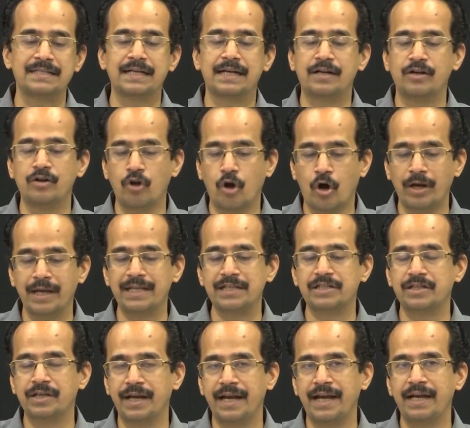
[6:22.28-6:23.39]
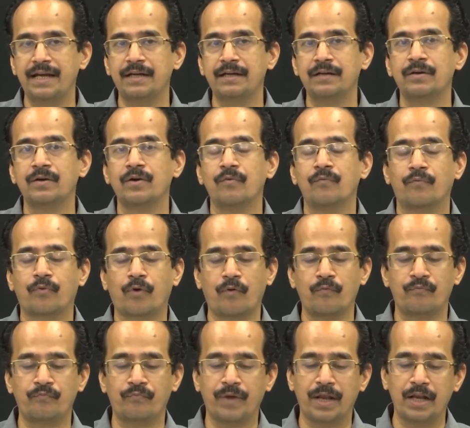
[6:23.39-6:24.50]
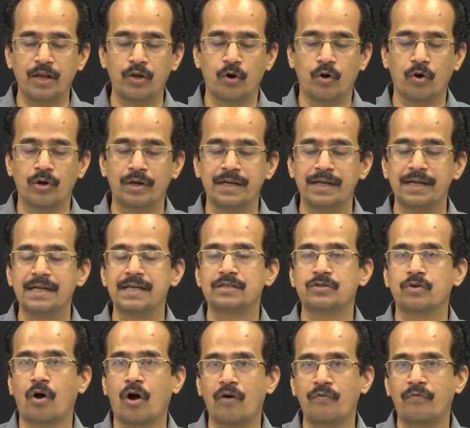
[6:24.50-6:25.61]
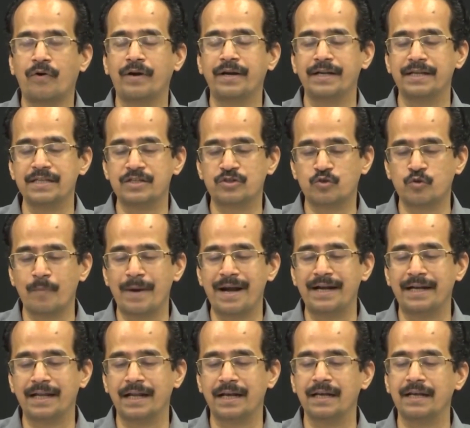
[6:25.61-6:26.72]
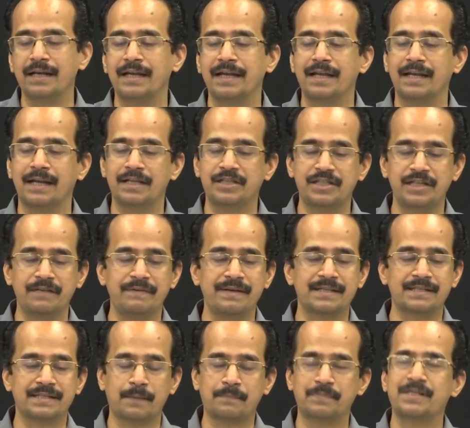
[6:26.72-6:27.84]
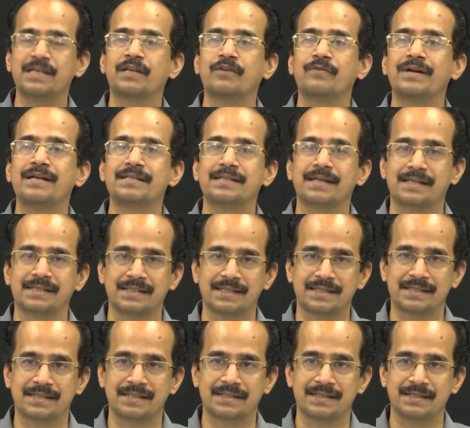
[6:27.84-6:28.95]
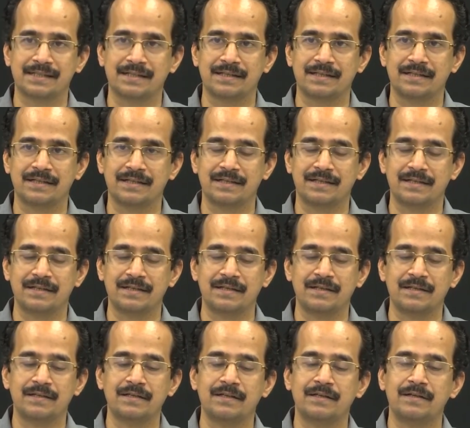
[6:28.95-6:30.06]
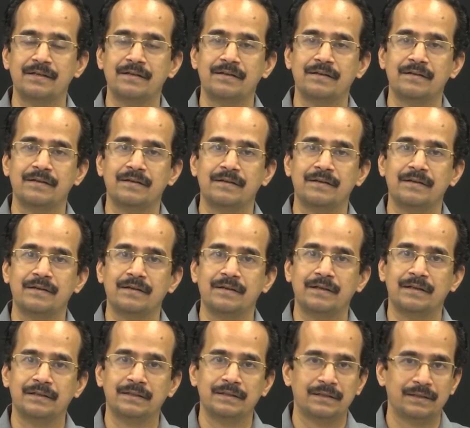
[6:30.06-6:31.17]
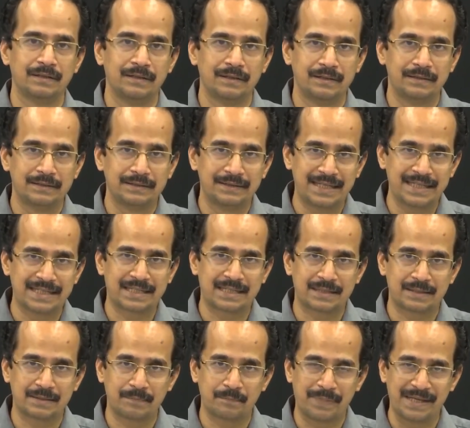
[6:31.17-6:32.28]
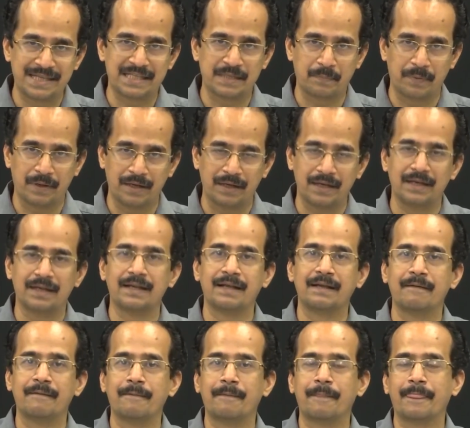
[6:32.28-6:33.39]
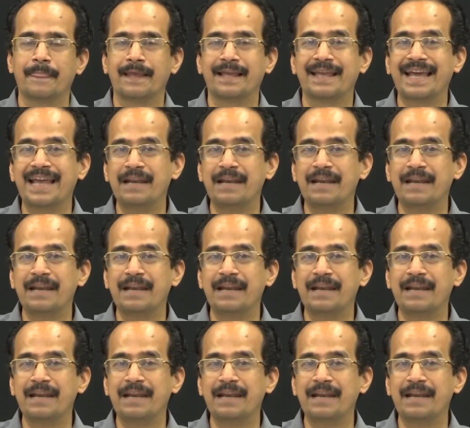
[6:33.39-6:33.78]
This principle can be explained again by two examples. First example is of I B M. I B M three sixty degree computer series